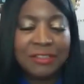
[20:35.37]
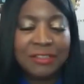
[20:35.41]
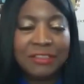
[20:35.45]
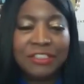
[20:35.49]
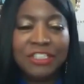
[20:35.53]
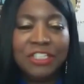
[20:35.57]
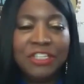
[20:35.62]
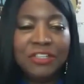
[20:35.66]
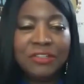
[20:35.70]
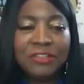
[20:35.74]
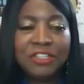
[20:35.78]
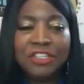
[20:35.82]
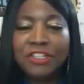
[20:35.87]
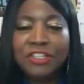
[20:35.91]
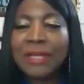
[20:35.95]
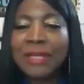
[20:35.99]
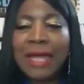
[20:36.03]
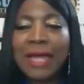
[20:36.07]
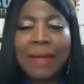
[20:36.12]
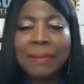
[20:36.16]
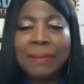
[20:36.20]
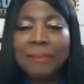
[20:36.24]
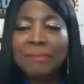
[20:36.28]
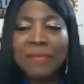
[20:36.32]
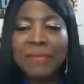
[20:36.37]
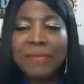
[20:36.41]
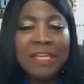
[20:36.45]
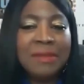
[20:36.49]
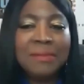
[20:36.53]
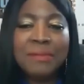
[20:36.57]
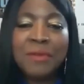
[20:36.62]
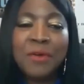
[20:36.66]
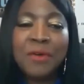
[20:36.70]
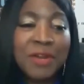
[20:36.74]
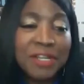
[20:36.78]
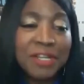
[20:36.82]
you got many
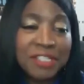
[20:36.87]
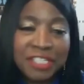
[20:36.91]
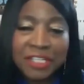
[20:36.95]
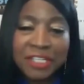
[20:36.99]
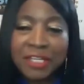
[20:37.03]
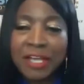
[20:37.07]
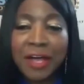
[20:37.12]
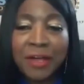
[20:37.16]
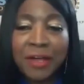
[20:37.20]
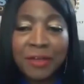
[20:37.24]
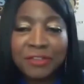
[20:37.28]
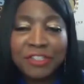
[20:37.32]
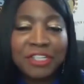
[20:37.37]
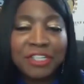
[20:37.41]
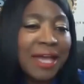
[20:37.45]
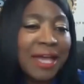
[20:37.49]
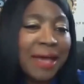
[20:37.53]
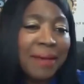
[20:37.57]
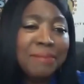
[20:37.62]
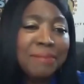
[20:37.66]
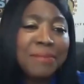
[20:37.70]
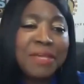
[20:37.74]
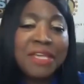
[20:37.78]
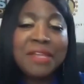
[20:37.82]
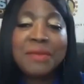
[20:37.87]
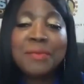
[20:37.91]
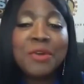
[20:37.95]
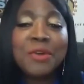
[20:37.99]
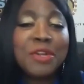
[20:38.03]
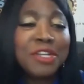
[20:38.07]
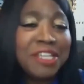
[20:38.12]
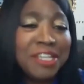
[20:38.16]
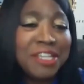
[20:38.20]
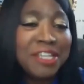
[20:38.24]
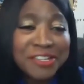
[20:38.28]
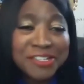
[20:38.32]
more to go. You got many
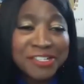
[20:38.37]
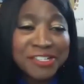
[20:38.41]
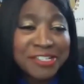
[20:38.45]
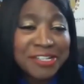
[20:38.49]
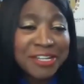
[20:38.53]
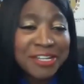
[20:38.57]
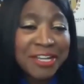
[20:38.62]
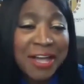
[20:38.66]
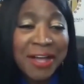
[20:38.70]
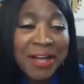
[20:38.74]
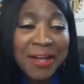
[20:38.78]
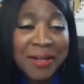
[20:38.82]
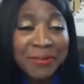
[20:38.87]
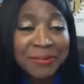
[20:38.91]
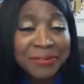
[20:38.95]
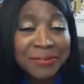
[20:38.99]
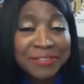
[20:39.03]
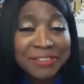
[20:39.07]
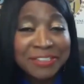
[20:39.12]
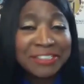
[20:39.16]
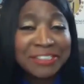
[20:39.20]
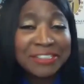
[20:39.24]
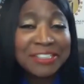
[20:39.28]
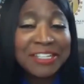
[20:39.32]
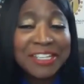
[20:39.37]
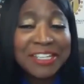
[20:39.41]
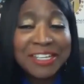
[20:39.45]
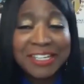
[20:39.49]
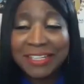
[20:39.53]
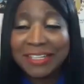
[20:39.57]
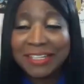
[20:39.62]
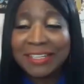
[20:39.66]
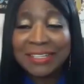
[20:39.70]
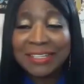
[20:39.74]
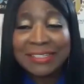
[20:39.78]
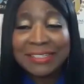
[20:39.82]
more years to go.
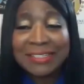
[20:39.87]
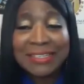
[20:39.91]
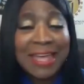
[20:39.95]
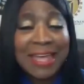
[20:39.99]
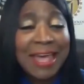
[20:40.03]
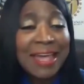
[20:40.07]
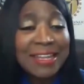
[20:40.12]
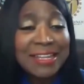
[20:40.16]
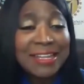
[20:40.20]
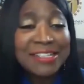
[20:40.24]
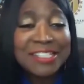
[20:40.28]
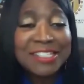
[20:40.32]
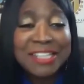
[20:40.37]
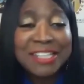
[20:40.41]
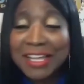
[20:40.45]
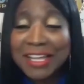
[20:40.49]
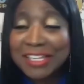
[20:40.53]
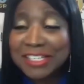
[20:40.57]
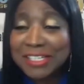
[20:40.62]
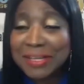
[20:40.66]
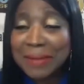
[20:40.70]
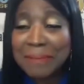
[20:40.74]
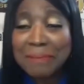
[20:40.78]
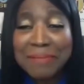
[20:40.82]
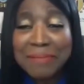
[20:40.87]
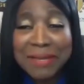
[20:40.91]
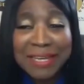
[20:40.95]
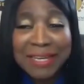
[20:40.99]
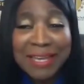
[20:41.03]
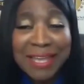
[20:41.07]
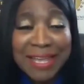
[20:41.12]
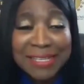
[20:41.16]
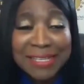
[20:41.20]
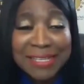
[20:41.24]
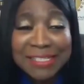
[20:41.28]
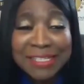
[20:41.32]
Look, that's such a
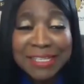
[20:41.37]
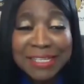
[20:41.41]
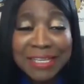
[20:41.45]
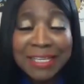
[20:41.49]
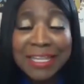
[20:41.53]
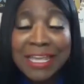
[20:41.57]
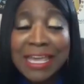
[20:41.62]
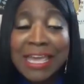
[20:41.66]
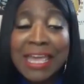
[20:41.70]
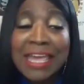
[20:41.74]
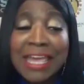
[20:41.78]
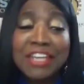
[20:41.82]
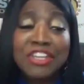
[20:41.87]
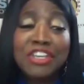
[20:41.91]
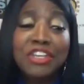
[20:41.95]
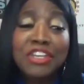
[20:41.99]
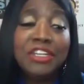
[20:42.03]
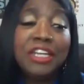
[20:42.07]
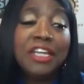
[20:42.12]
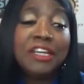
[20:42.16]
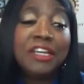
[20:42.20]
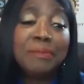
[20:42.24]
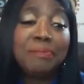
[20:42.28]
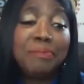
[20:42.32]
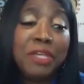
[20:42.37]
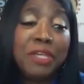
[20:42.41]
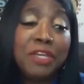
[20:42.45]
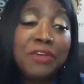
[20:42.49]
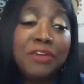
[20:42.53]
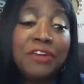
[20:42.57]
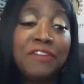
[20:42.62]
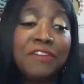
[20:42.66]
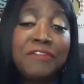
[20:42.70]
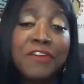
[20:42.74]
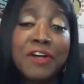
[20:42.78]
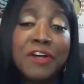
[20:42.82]
blessing. You look
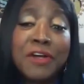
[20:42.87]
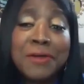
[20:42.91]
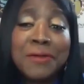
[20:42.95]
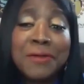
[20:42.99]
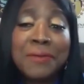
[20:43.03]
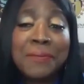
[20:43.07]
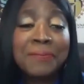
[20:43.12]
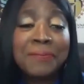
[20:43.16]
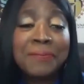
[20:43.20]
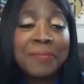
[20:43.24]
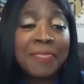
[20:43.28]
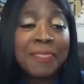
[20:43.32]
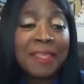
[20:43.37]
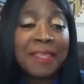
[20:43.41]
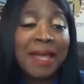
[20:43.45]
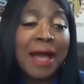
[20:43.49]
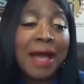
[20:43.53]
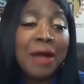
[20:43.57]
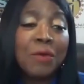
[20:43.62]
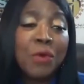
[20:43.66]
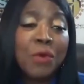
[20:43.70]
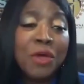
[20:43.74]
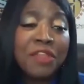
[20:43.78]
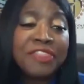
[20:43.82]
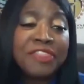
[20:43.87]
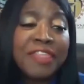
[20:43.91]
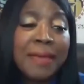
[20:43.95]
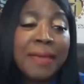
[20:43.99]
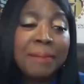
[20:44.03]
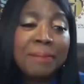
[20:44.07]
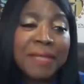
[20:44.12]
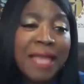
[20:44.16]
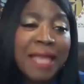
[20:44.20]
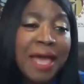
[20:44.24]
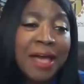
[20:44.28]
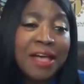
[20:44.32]
beautiful. I want
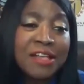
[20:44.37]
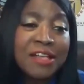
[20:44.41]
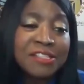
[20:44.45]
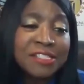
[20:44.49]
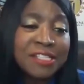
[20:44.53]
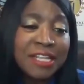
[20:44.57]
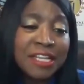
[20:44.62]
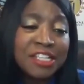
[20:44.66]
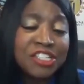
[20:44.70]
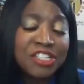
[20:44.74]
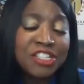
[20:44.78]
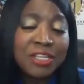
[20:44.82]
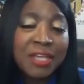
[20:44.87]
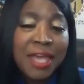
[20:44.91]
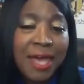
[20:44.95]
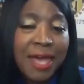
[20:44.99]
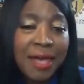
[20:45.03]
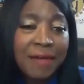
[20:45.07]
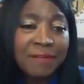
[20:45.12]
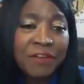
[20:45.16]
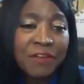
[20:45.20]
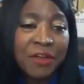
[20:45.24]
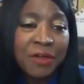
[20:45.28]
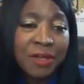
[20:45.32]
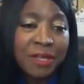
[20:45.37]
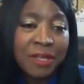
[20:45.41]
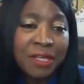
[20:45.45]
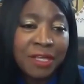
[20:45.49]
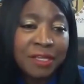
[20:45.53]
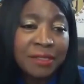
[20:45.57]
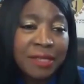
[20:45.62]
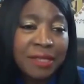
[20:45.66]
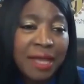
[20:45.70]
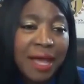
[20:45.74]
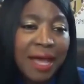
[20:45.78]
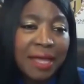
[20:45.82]
that blouse that you have
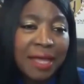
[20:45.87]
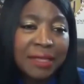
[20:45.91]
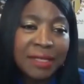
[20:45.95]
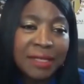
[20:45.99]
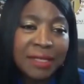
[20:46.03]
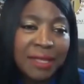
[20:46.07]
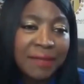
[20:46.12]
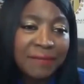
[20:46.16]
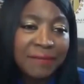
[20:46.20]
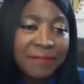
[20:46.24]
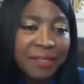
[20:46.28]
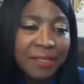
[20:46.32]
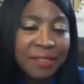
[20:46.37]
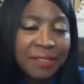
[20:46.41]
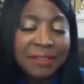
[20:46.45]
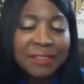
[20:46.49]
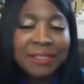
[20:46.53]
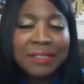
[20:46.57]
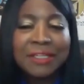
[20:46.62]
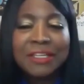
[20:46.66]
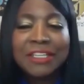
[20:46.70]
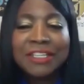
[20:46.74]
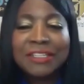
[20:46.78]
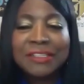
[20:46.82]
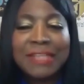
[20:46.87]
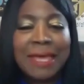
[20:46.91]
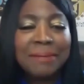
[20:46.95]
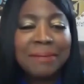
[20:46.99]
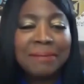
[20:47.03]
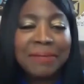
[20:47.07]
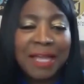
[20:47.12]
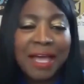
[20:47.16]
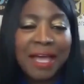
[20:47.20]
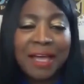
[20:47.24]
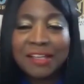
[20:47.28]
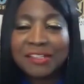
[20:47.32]
on. I love that
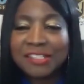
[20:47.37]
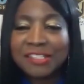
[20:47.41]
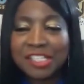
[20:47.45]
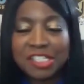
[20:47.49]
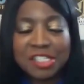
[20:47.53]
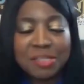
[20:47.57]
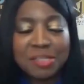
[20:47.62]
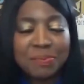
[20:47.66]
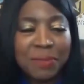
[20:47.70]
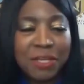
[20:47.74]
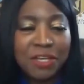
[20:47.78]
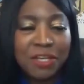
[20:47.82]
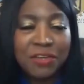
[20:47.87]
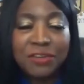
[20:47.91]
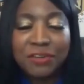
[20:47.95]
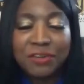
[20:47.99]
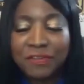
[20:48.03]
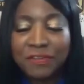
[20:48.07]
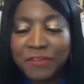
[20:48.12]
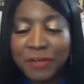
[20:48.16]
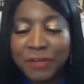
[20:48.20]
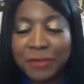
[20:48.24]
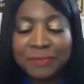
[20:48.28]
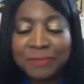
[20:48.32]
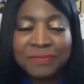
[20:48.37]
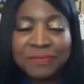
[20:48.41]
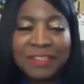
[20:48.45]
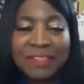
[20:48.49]
blouse. Is beautiful.